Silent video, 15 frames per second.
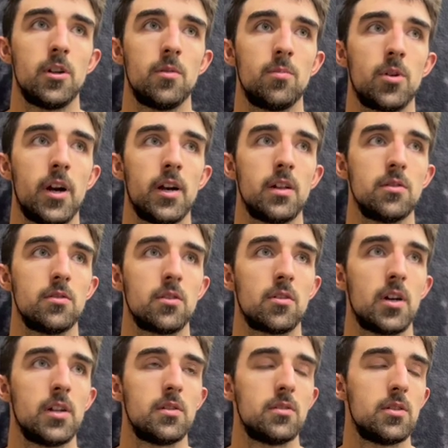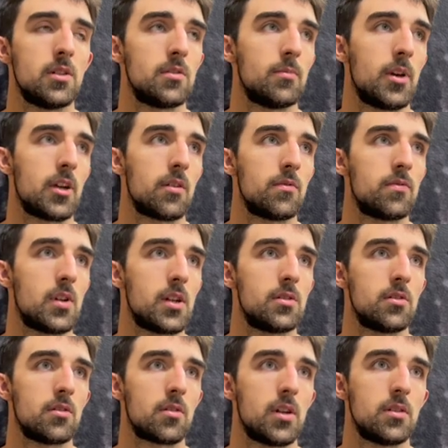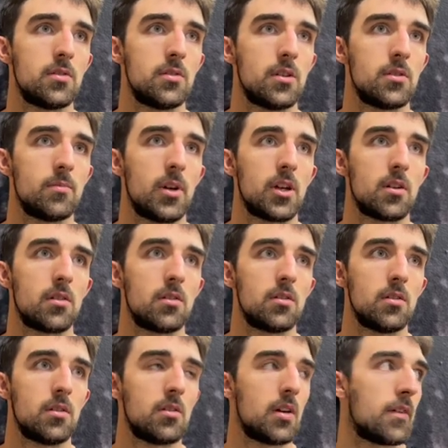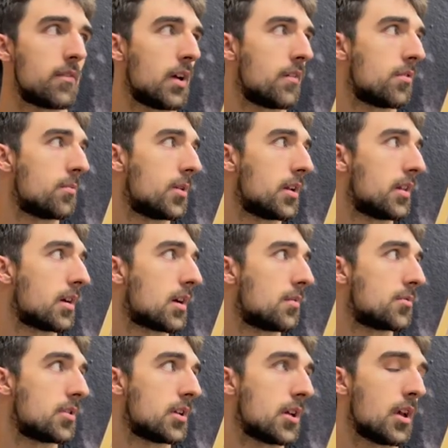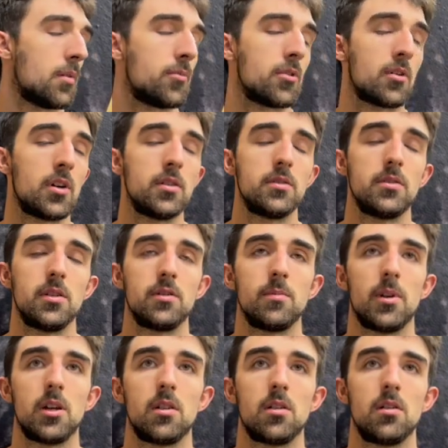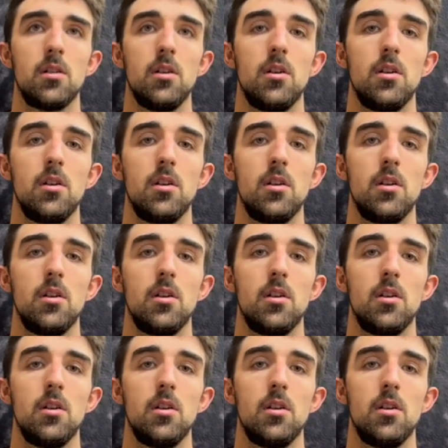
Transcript: Braden's a great decision maker. Fletch is a great decision maker. Everybody that comes into games is a great decision maker. And